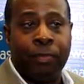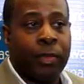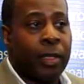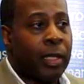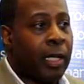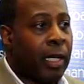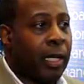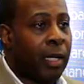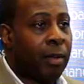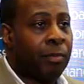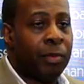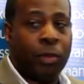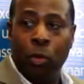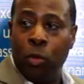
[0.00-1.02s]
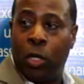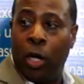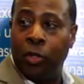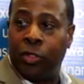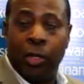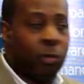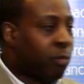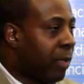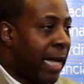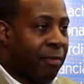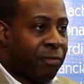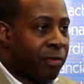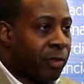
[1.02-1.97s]
Uh, Lou Gerstner
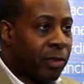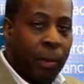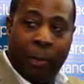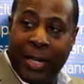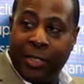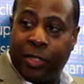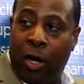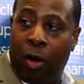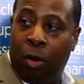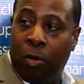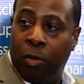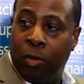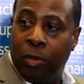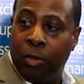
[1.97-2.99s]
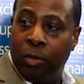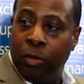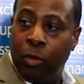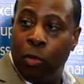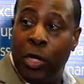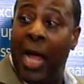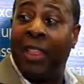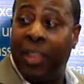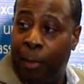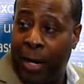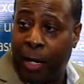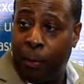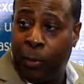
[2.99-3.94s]
left Nabisco, knew nothing
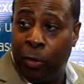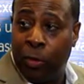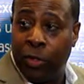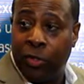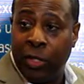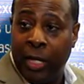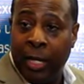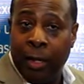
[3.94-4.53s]
about computers.